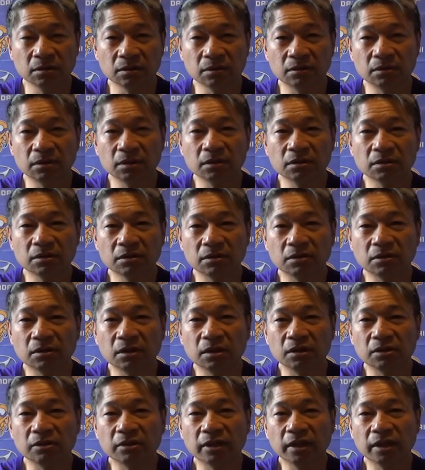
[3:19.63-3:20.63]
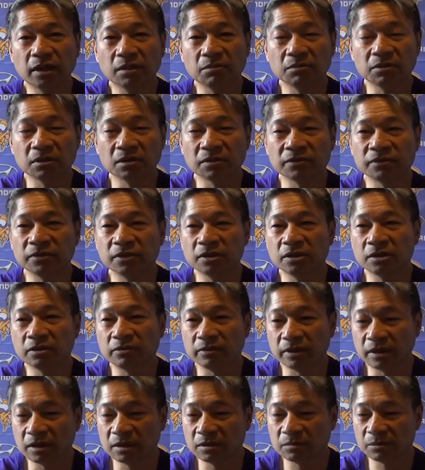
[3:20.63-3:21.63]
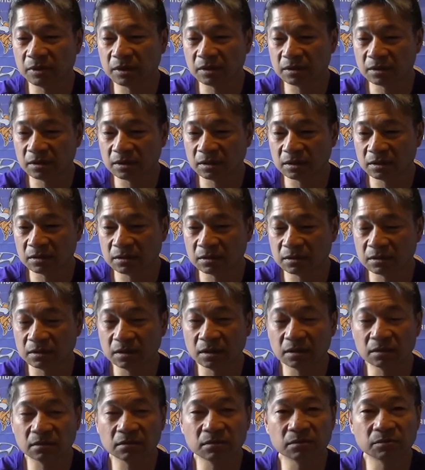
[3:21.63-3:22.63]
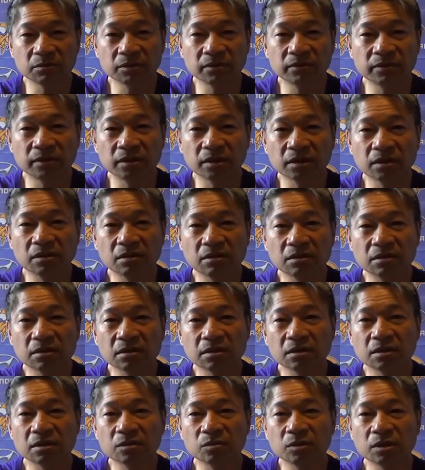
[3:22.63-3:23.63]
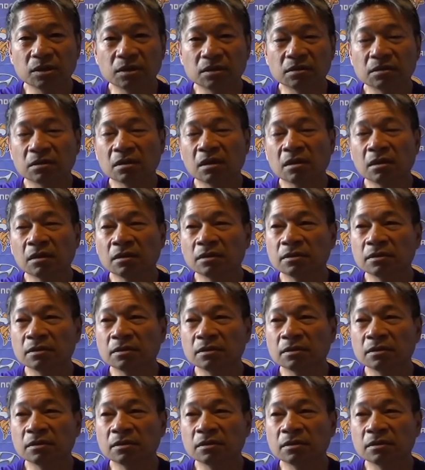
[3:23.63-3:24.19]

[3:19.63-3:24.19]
or else try and trade up to the first round, but that could be very costly as well.